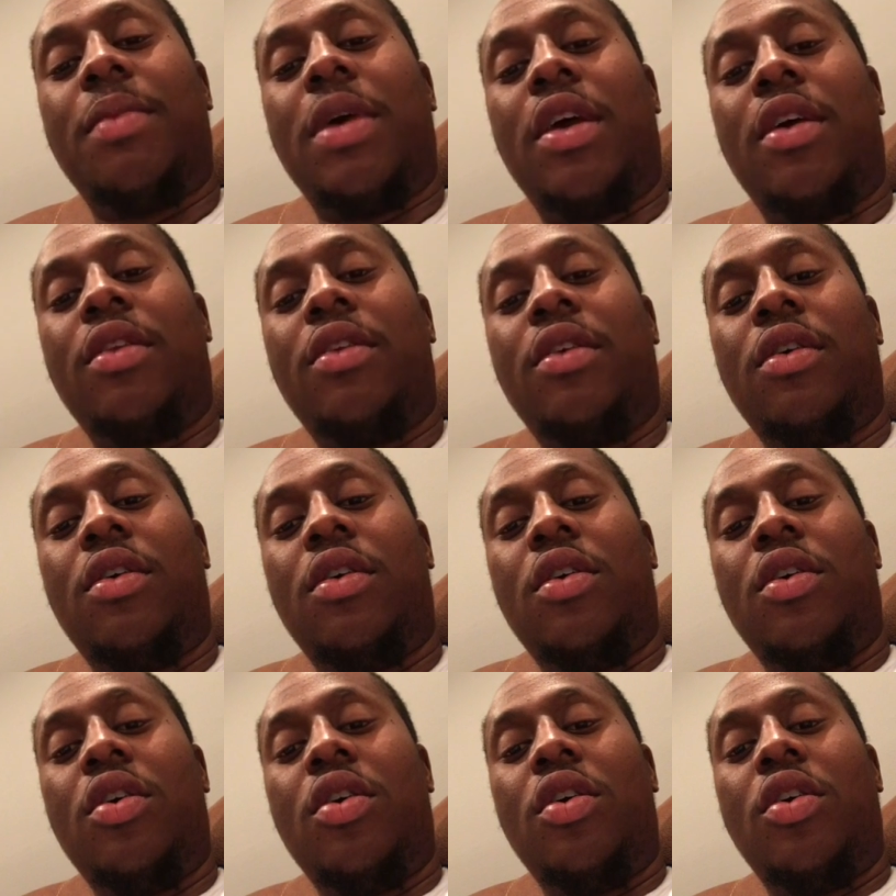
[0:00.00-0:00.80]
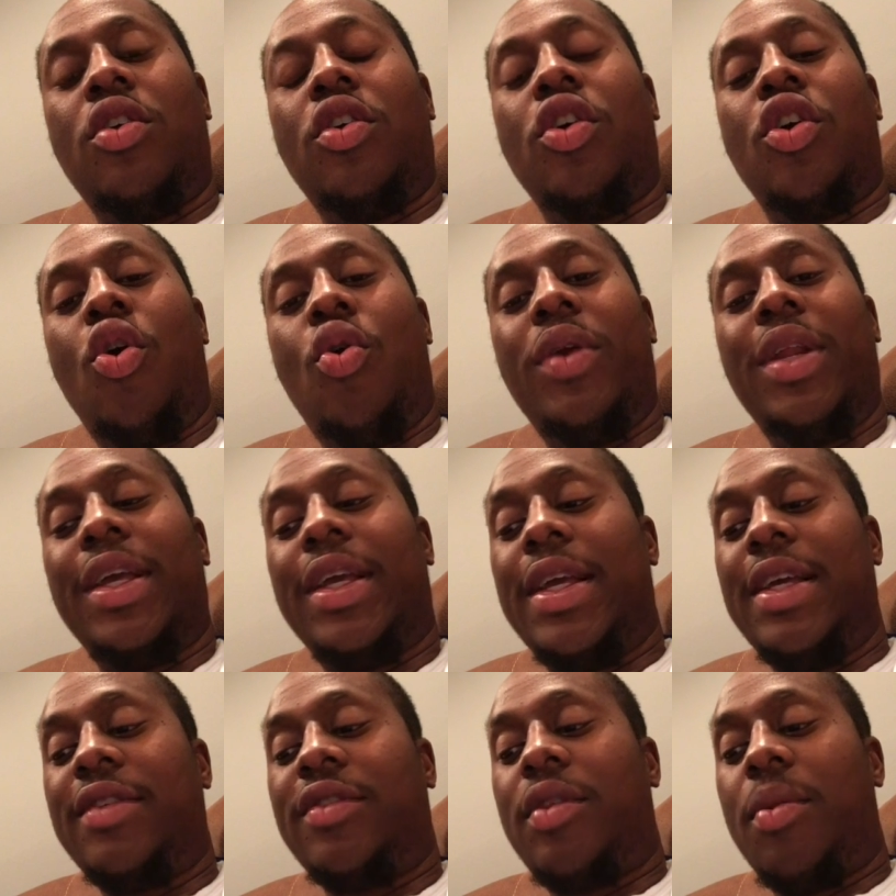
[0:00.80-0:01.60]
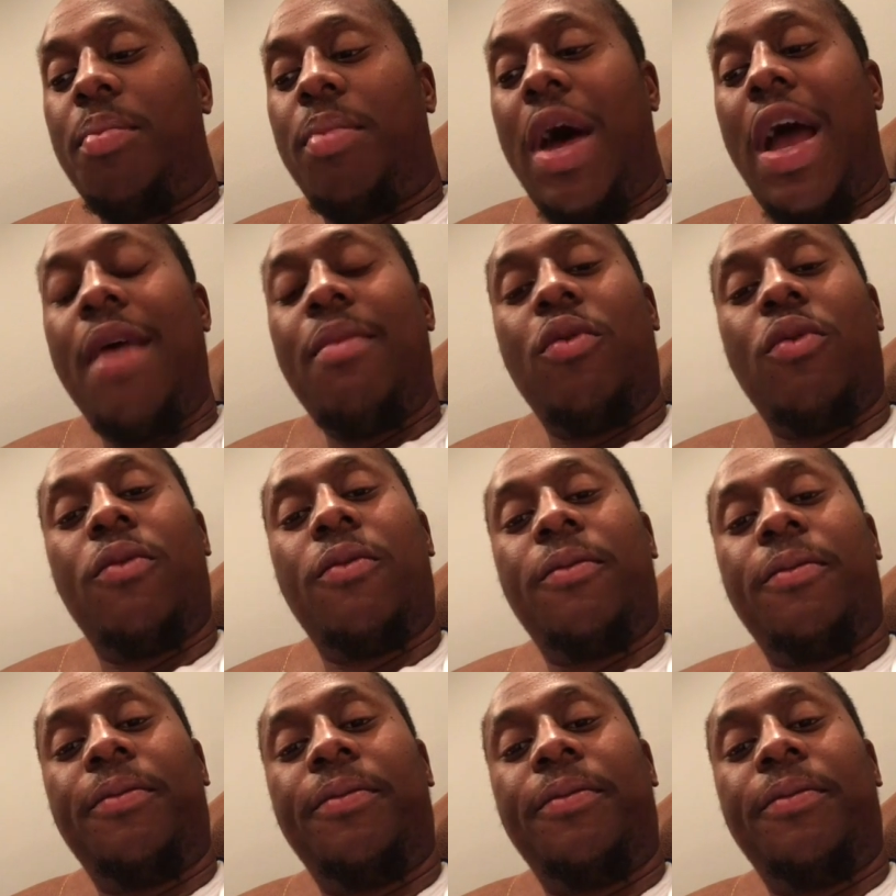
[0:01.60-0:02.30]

man. You're going against the Bible.